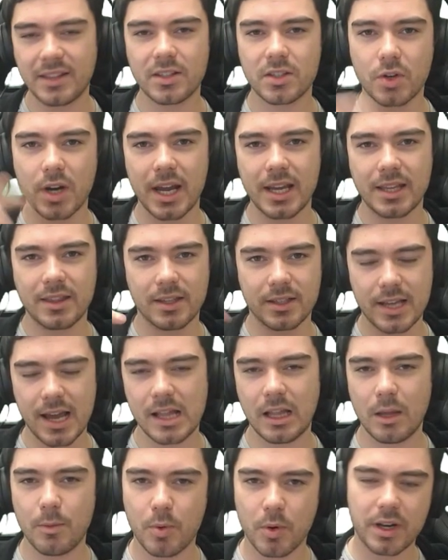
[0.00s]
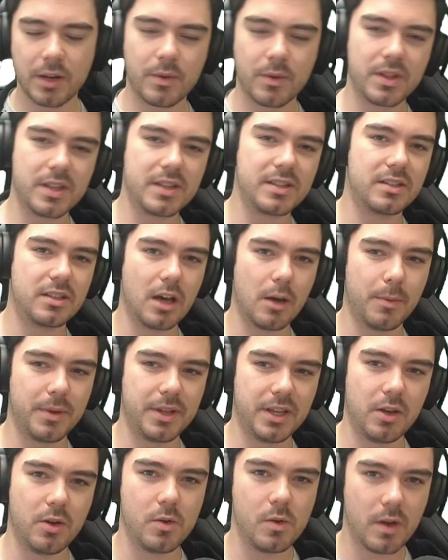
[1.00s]
Strike, the teleporting with his
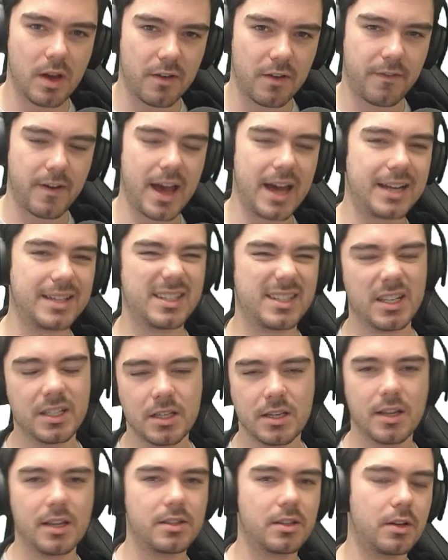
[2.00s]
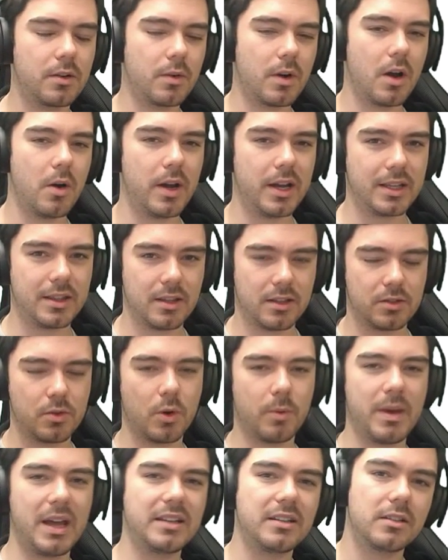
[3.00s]
W effects into his heroic, the
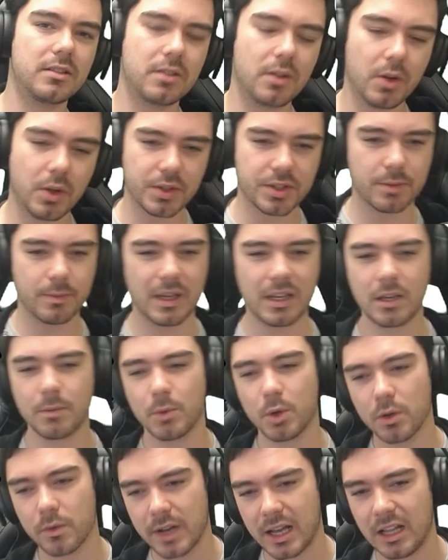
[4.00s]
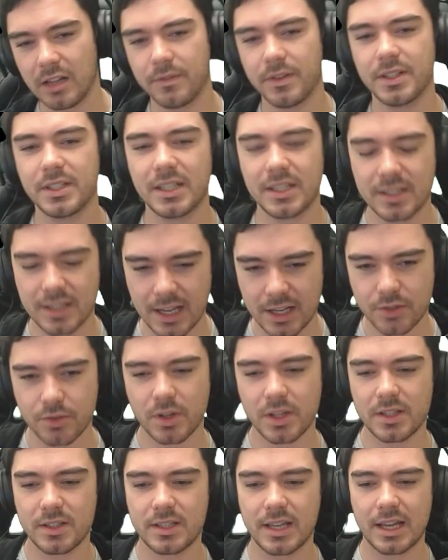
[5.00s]
Tormented Souls, to make it more relevant,
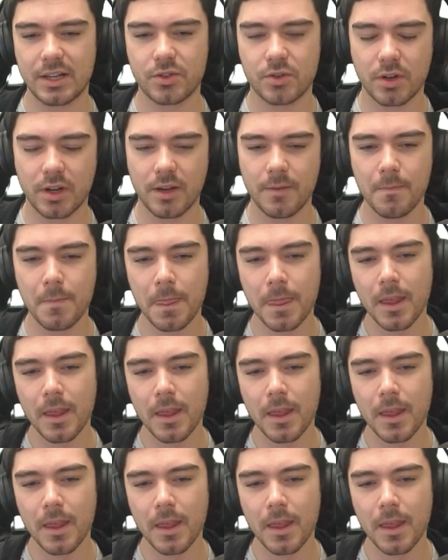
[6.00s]
etc, etc.